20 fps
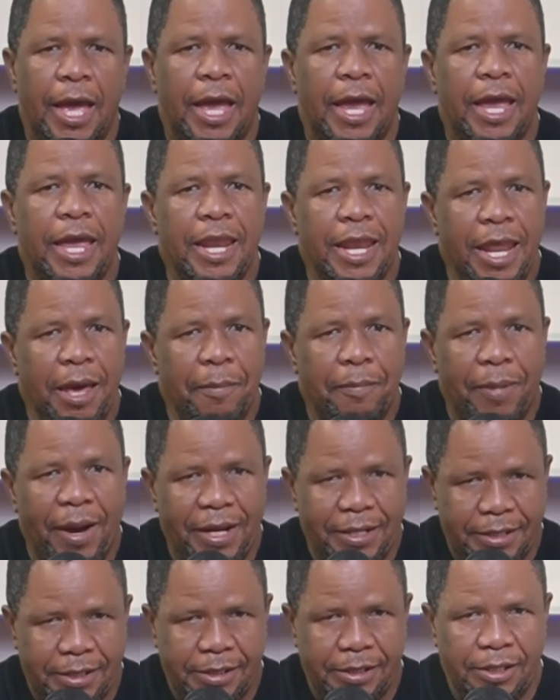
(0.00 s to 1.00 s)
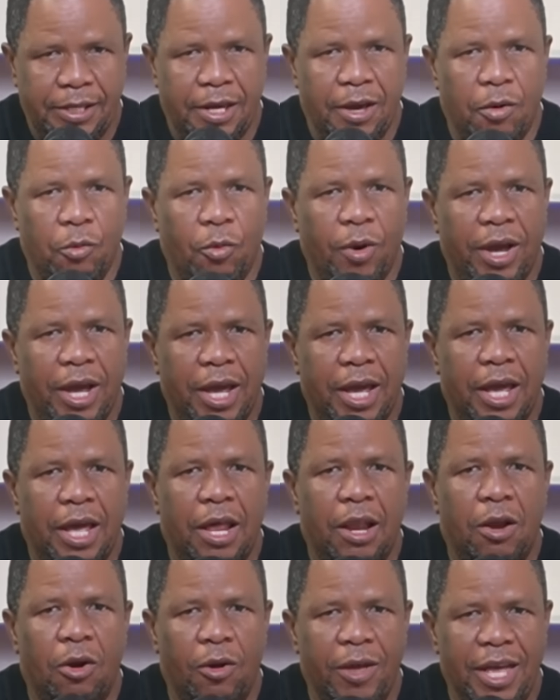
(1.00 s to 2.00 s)
In a party where
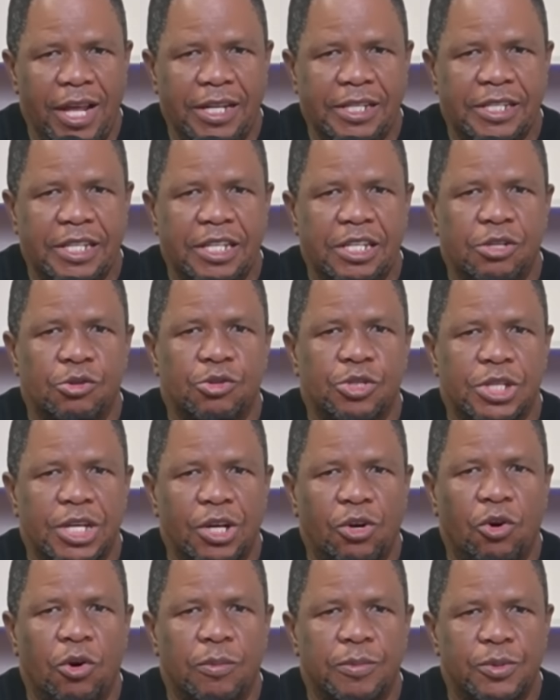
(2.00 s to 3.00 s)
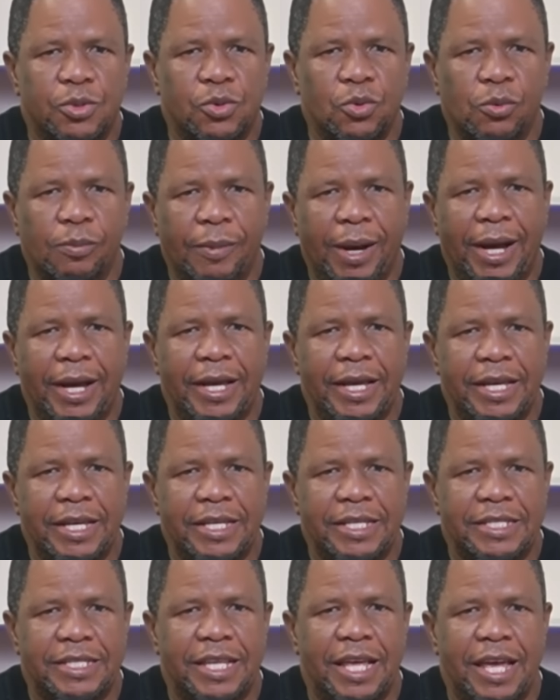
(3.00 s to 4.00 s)
loyalty to Jacob Zuma
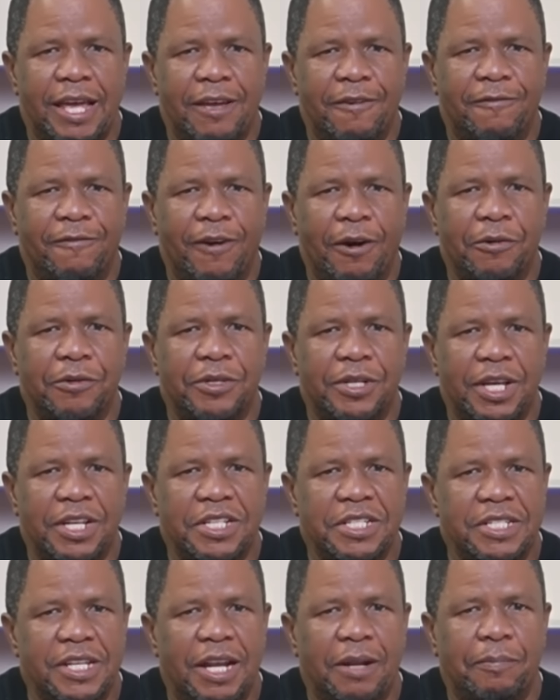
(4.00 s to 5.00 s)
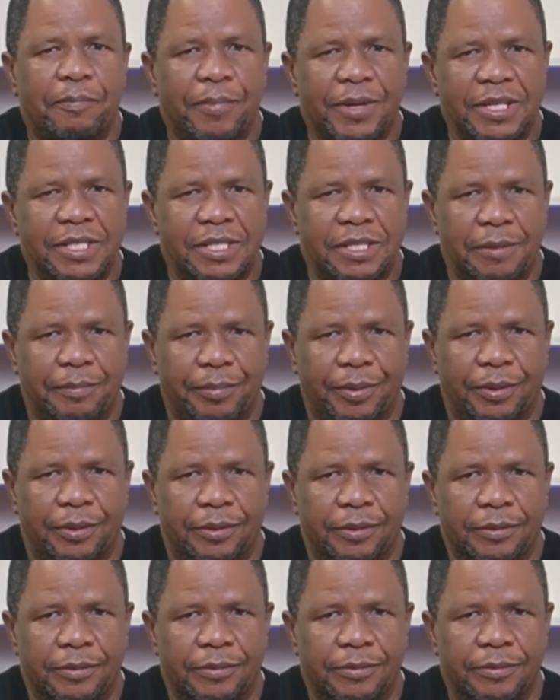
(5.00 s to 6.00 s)
is a foundational principle,
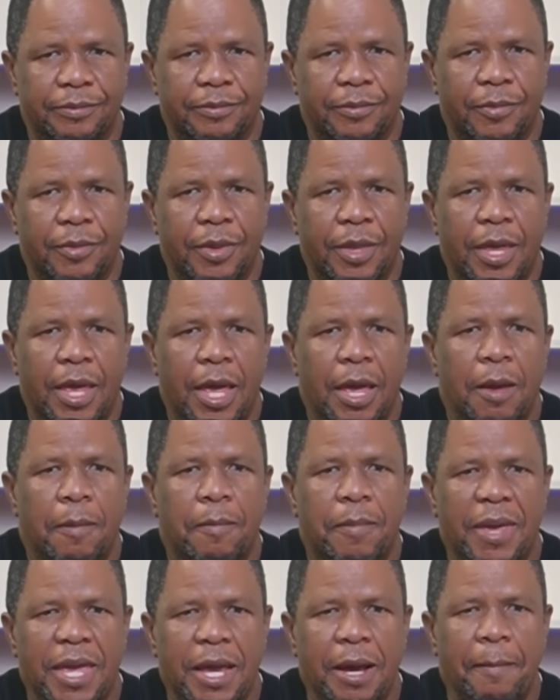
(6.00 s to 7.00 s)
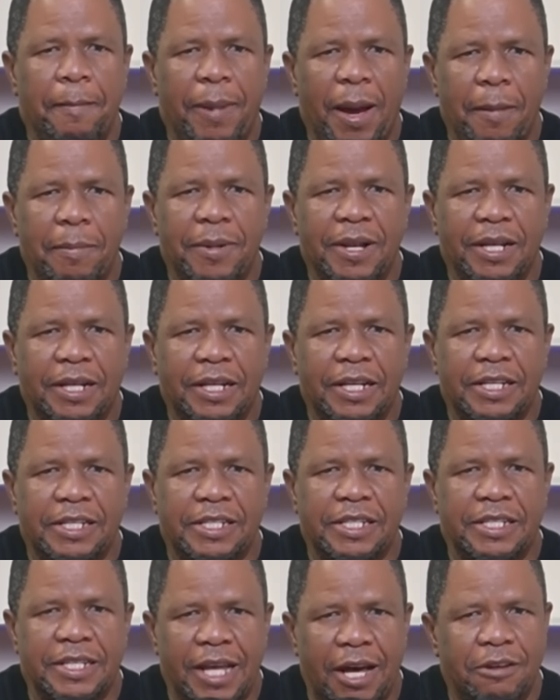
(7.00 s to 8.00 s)
being publicly
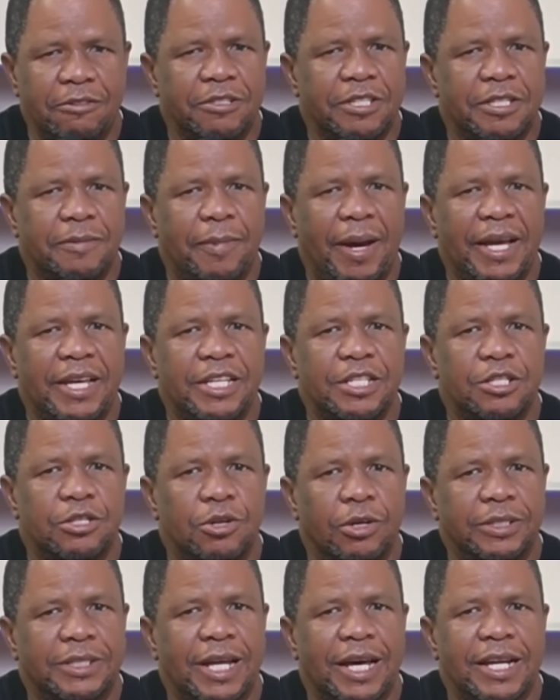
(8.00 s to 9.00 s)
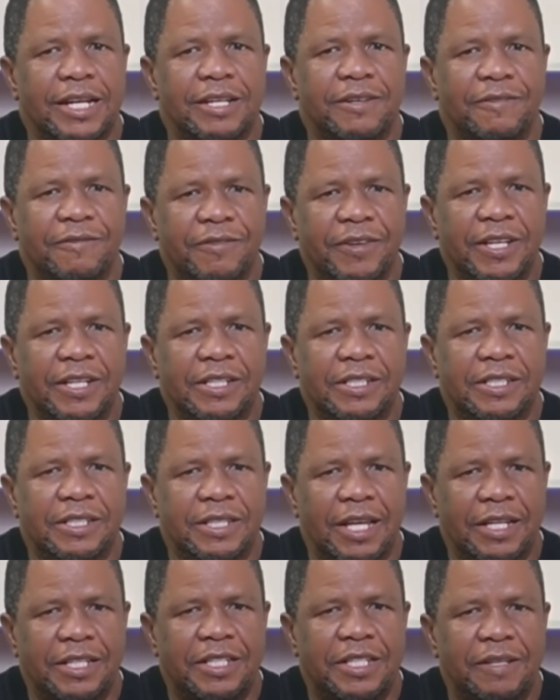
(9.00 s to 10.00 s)
denounced by his daughter revealed
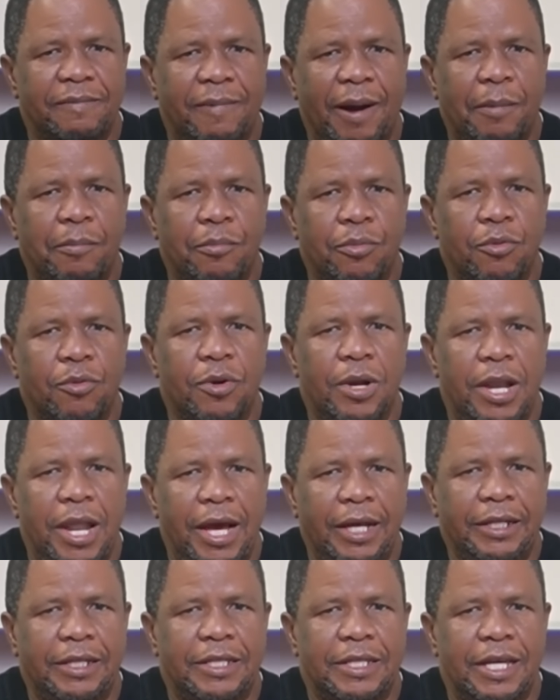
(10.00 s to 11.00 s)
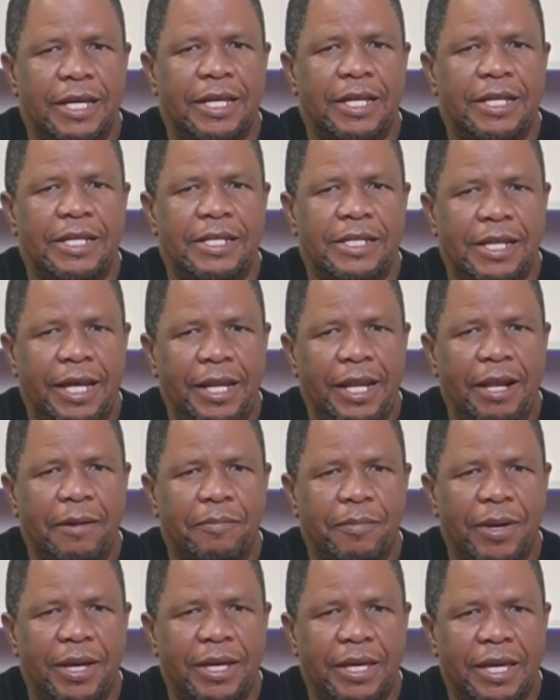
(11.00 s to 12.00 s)
that Shivambu lacked the internal
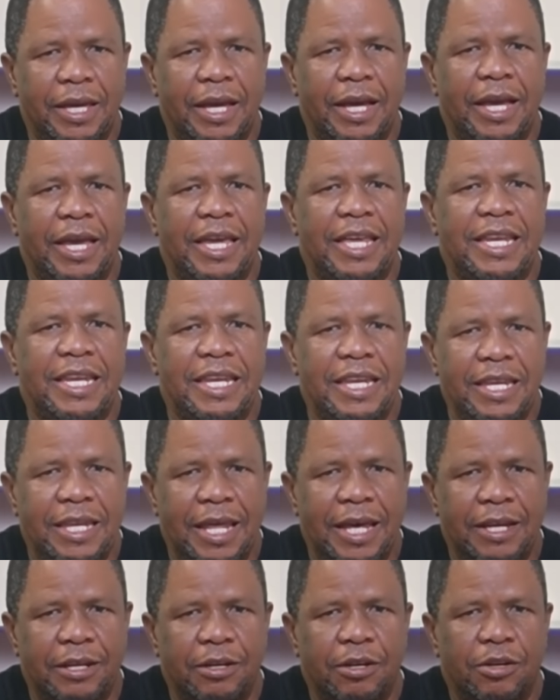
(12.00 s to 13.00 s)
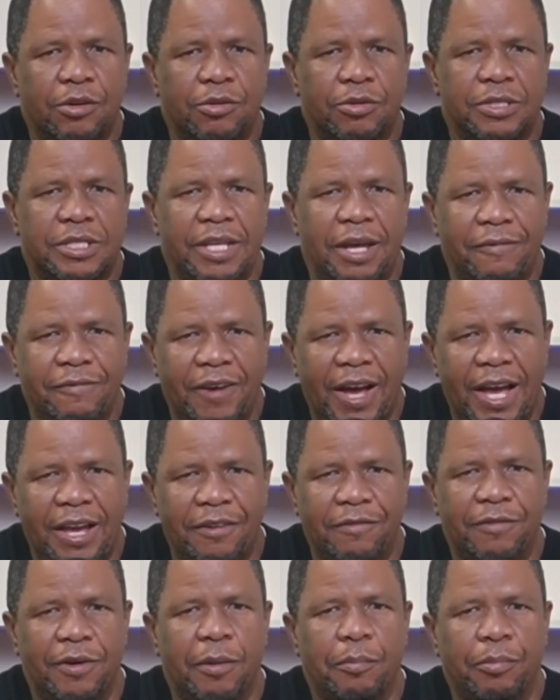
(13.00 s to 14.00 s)
backing he needed to
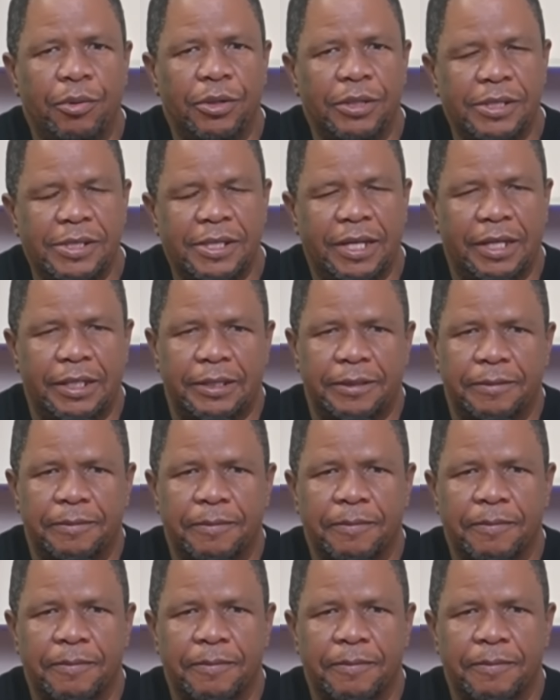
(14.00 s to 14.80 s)
survive politically.